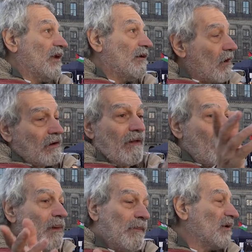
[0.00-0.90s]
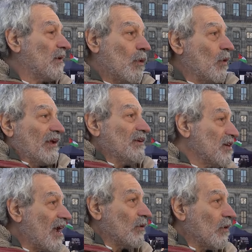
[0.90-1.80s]
there on a Monday morning in
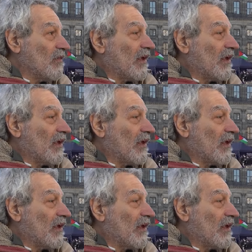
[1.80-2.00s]
January.